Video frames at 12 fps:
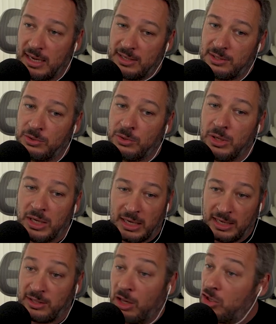So
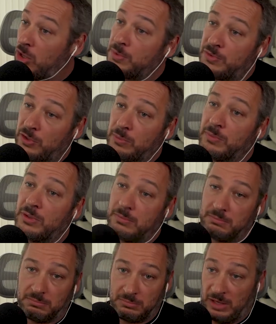it all comes from
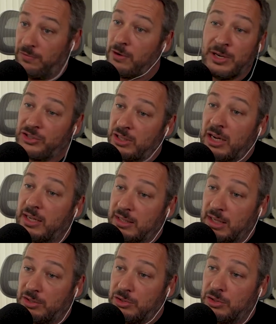information
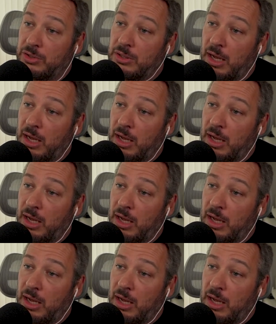architecture.